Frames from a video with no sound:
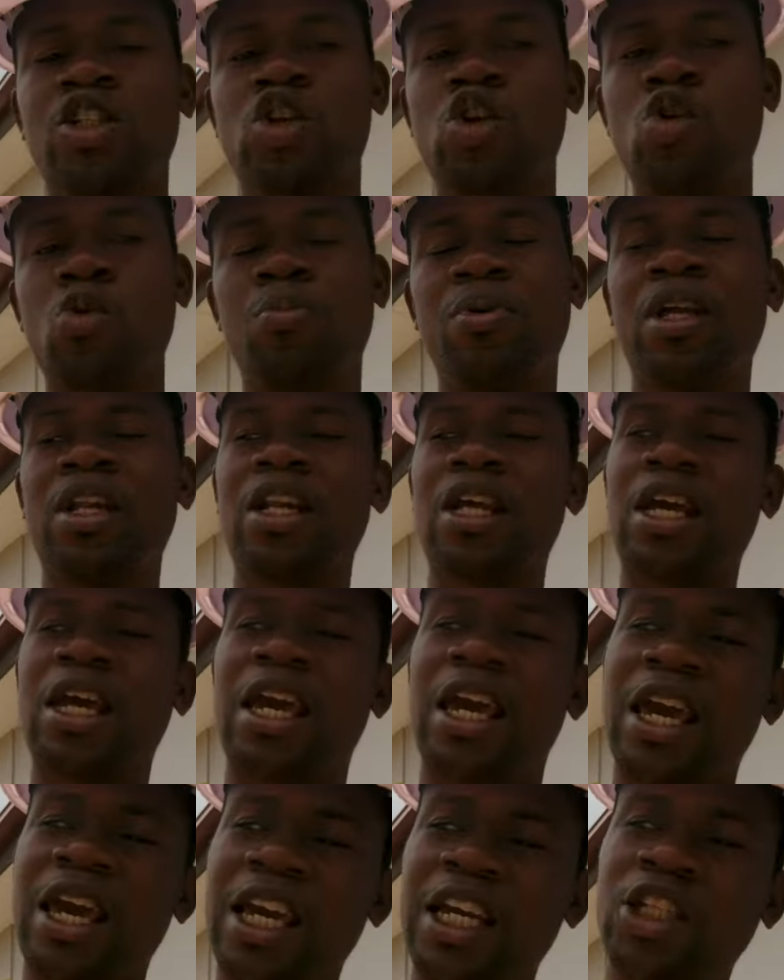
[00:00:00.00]
the sloping
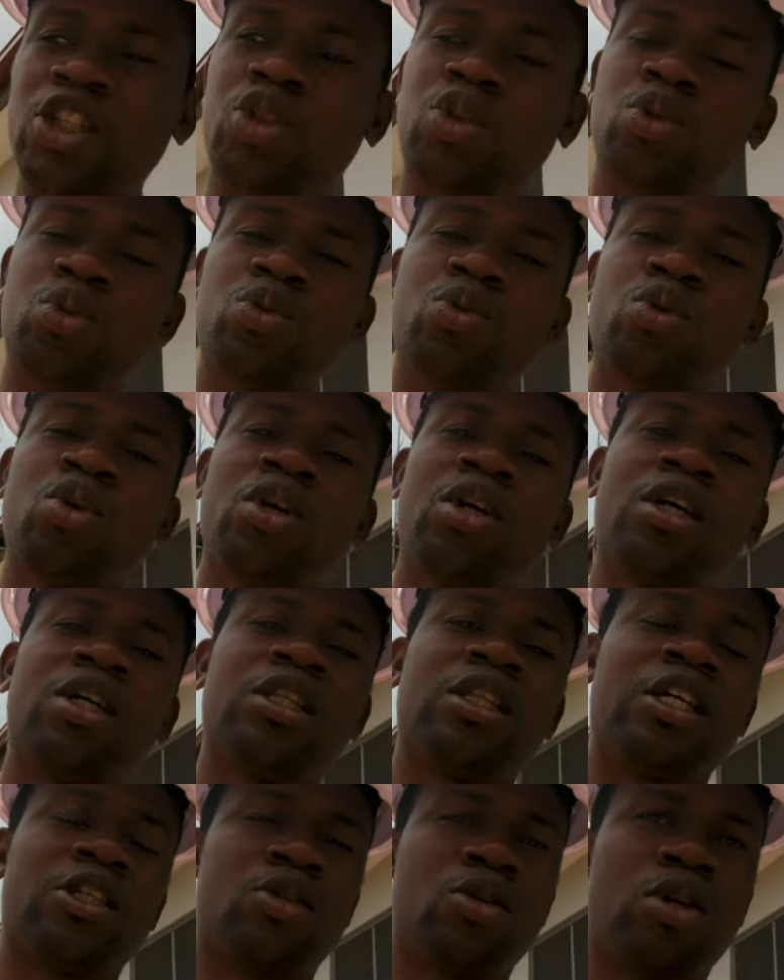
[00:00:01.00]
into
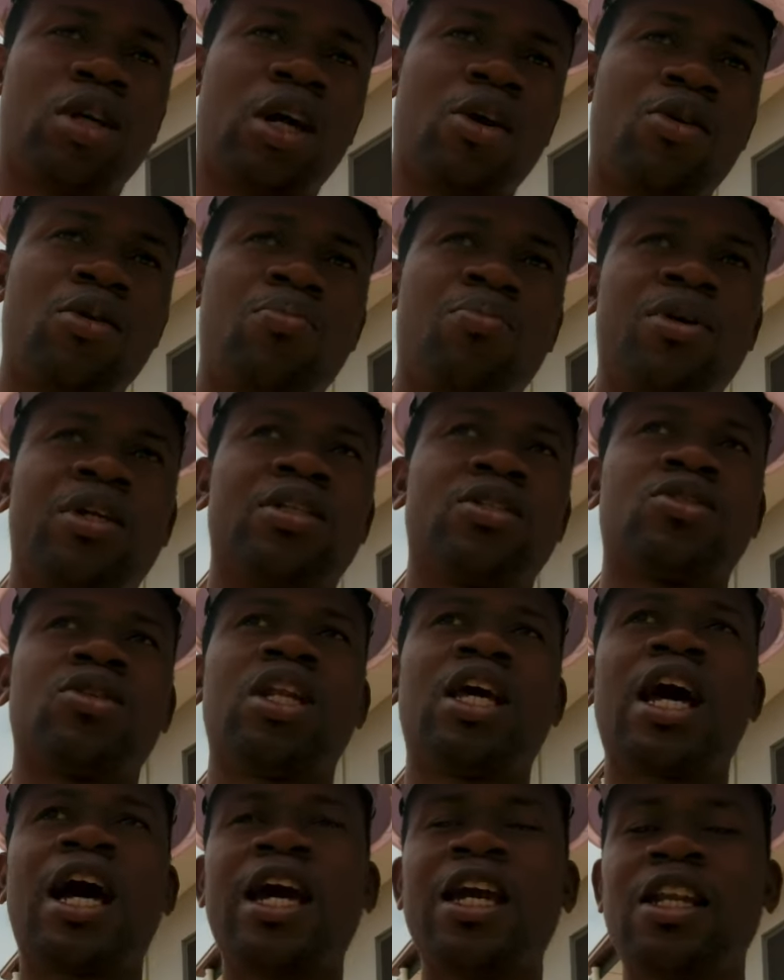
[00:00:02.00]
the soakaway pit.
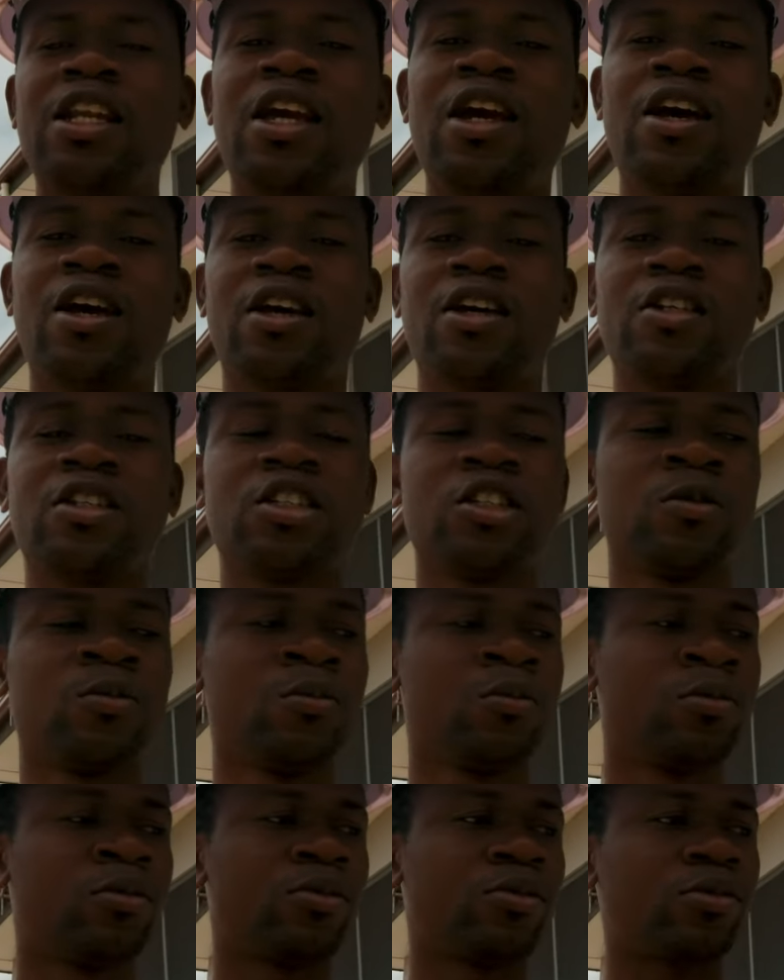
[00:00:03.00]
So the idea is
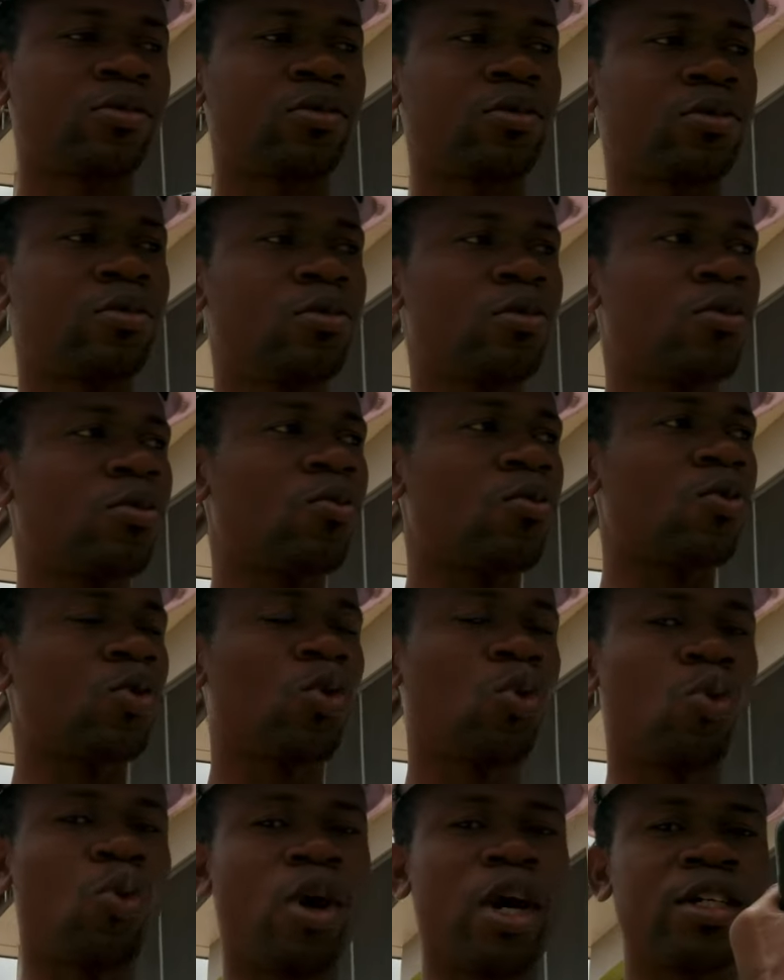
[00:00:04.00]

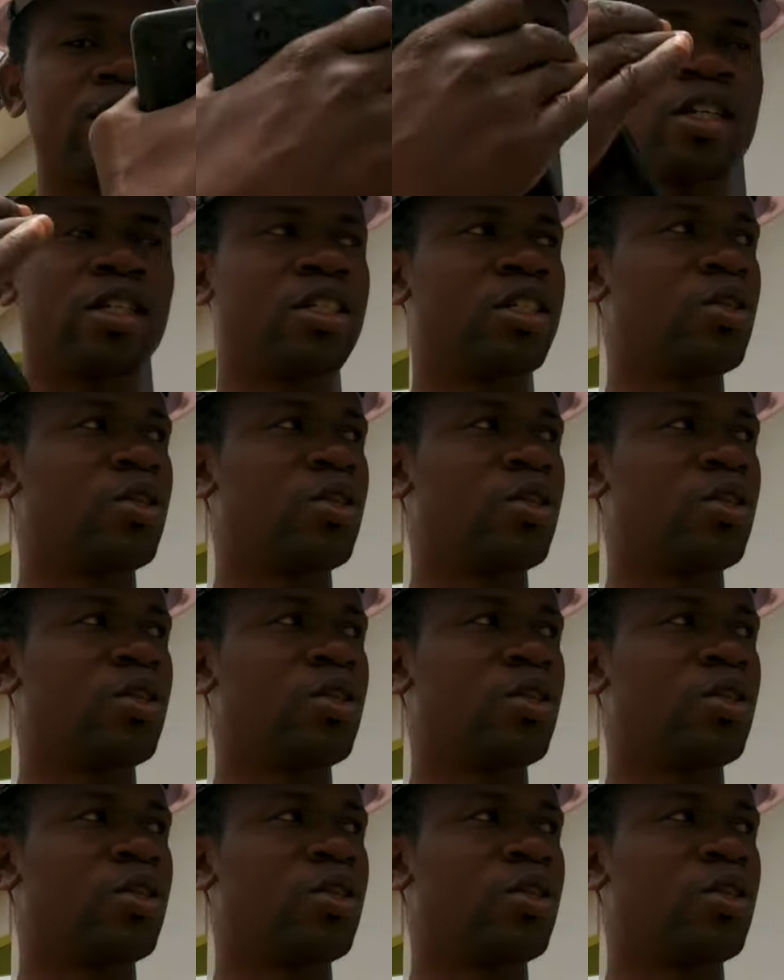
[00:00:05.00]
once the